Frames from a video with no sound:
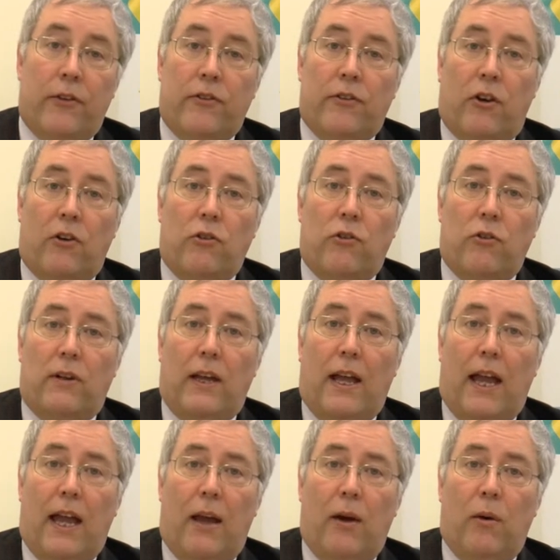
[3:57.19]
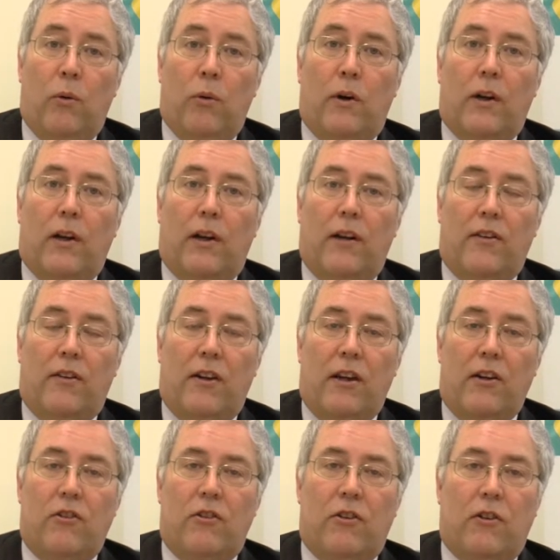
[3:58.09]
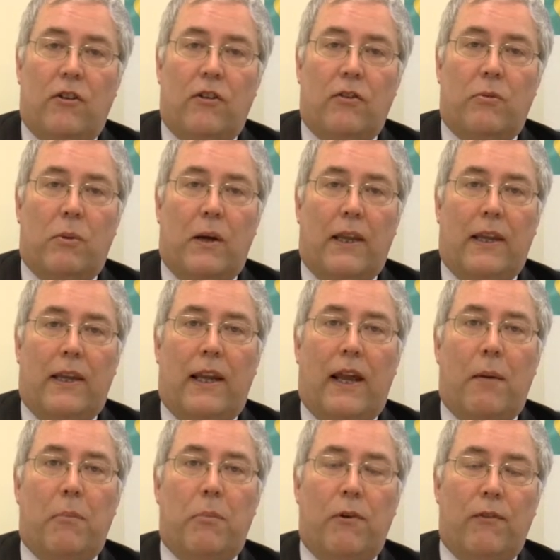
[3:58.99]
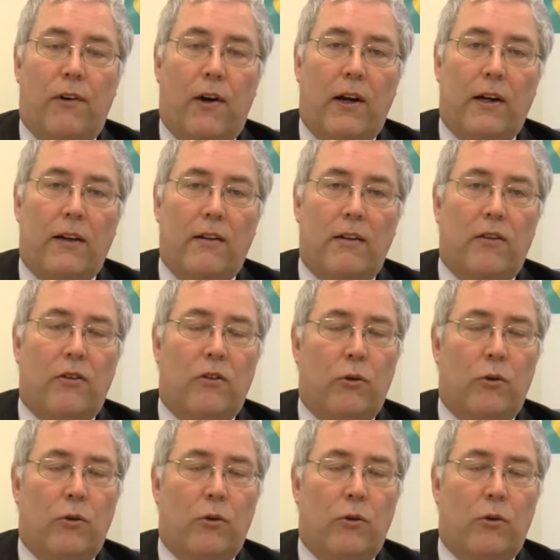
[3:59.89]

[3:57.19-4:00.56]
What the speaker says: and social care organisations, whether they're providers